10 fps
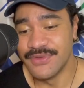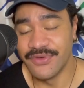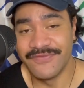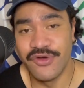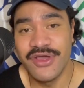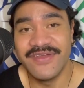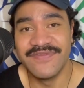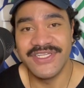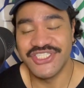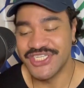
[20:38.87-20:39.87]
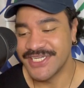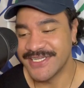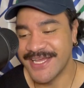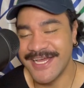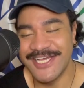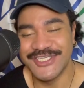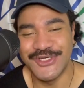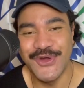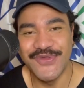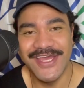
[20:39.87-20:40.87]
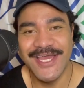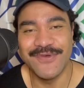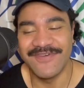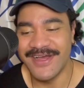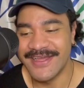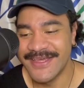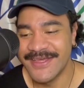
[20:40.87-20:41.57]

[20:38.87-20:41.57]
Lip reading: Travojevic show there with